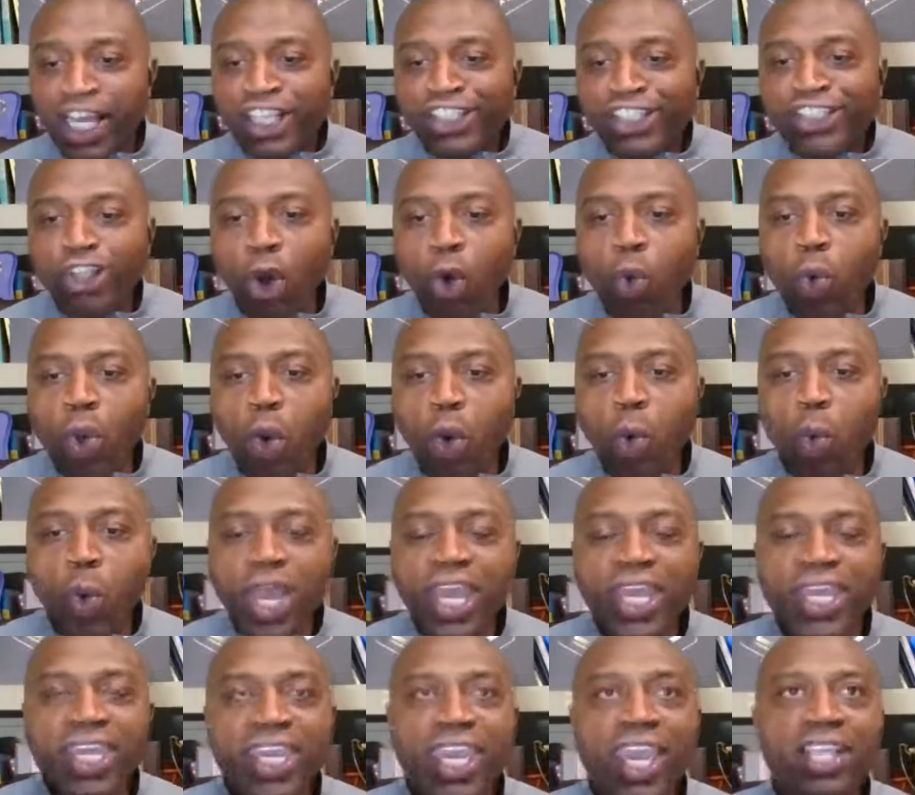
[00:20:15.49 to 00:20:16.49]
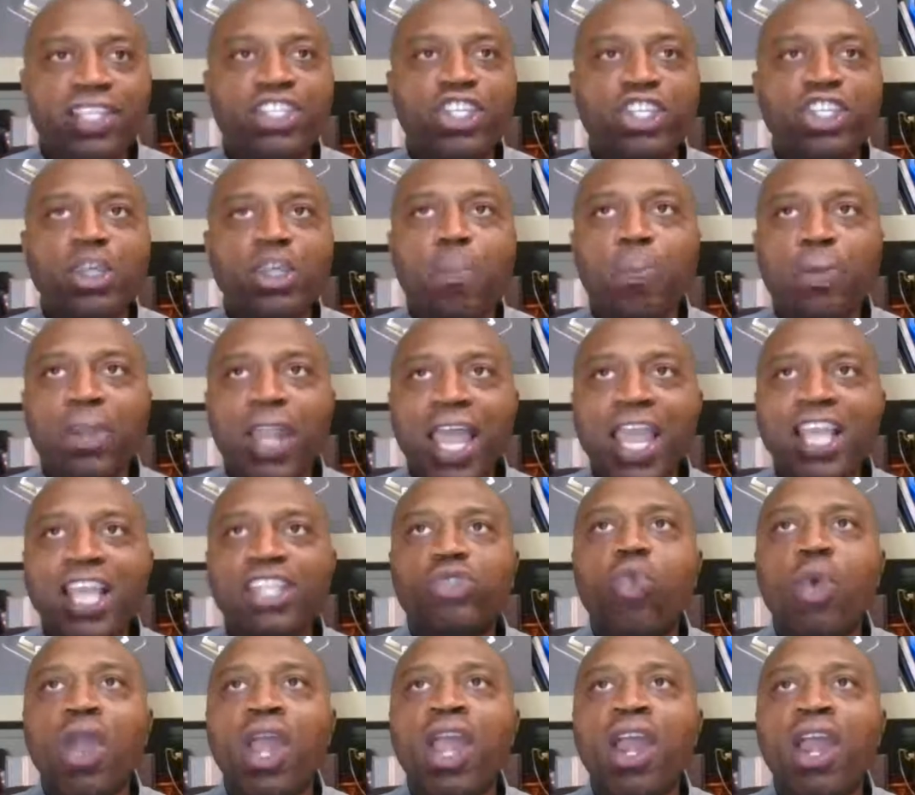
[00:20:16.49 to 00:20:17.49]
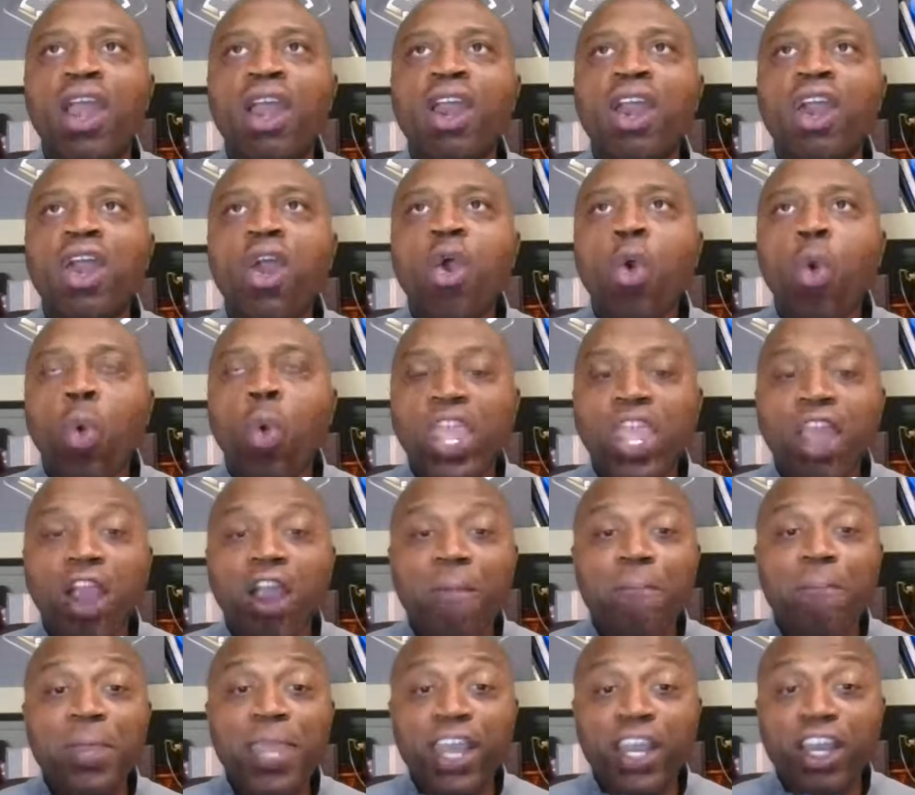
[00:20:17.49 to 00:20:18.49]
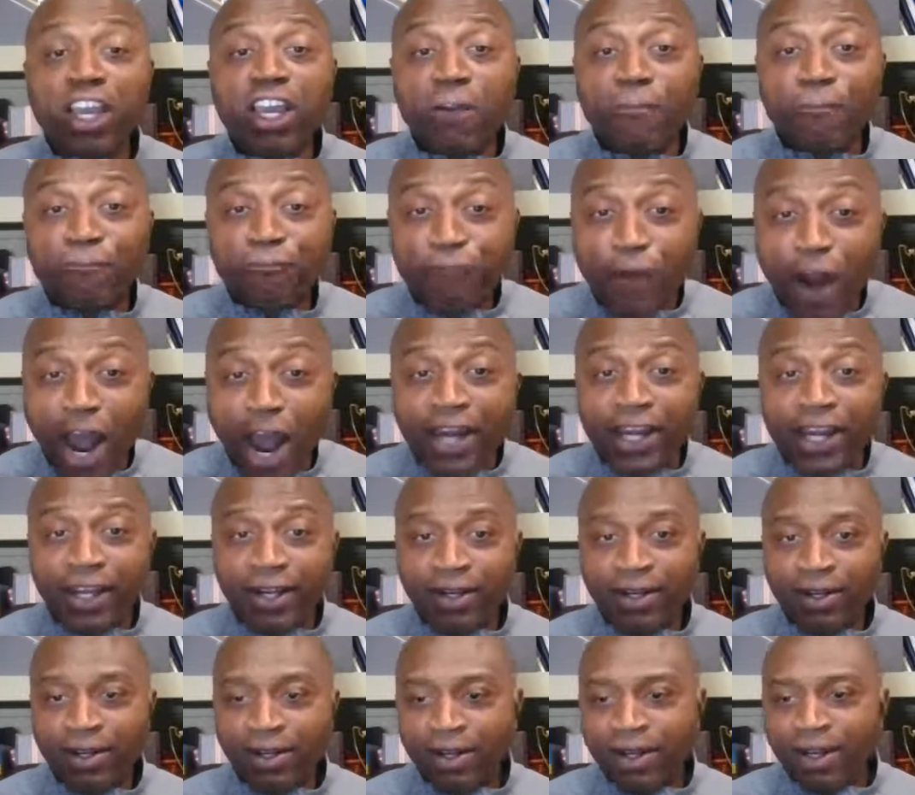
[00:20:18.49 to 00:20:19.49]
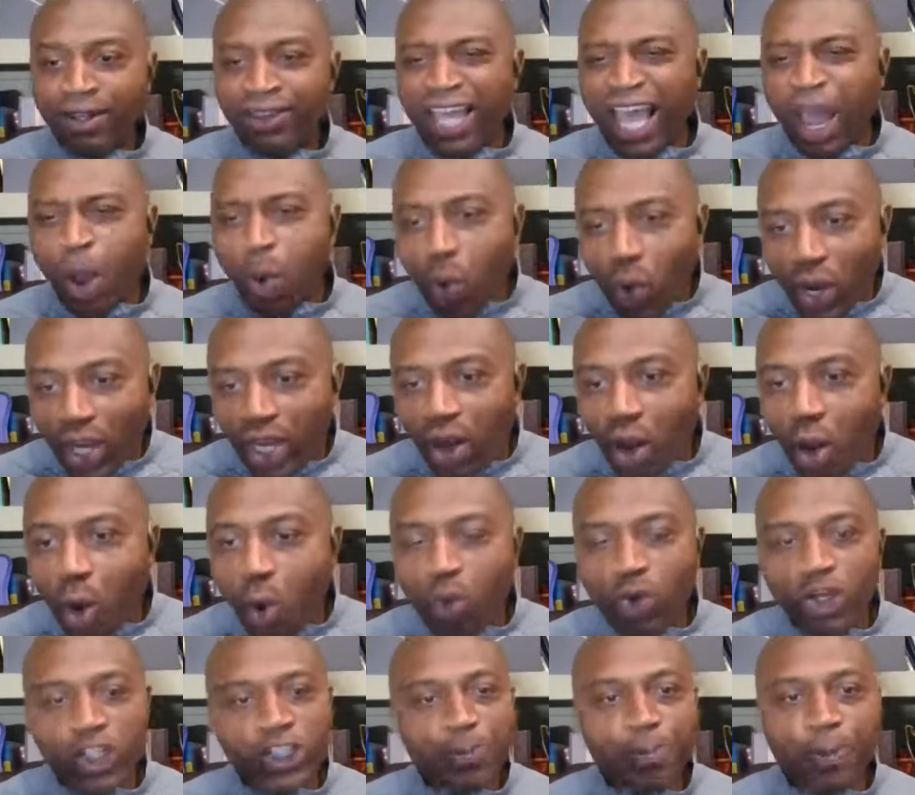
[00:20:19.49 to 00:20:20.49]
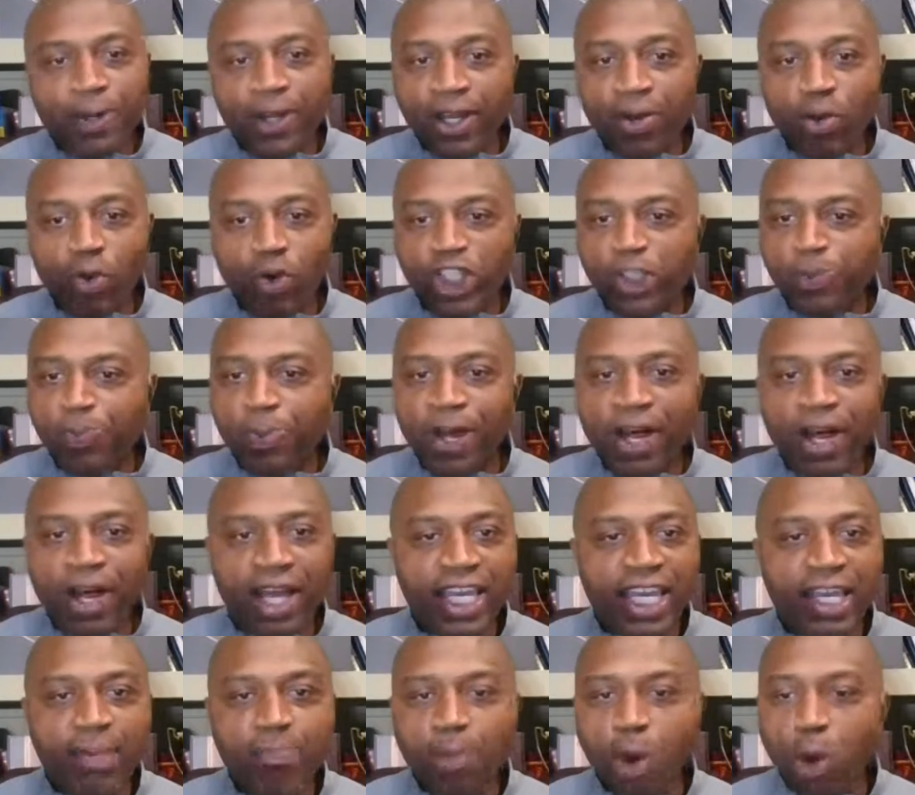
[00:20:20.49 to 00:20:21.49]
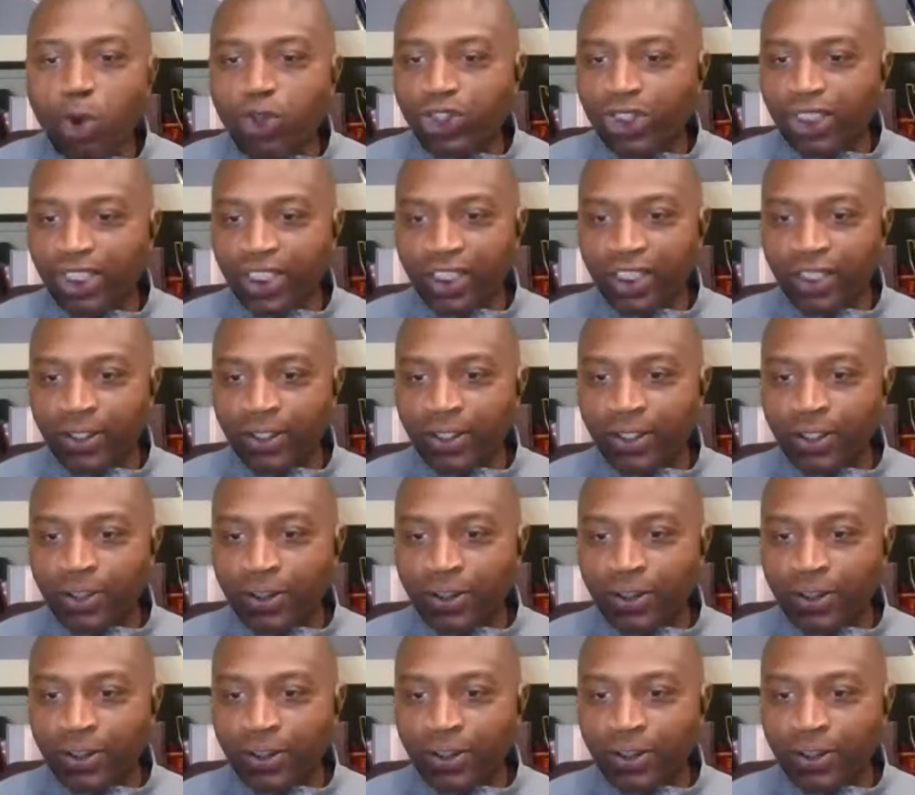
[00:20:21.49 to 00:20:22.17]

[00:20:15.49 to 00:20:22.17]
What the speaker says: So when we get to the place where we are being confronted, that we don't respond emotionally.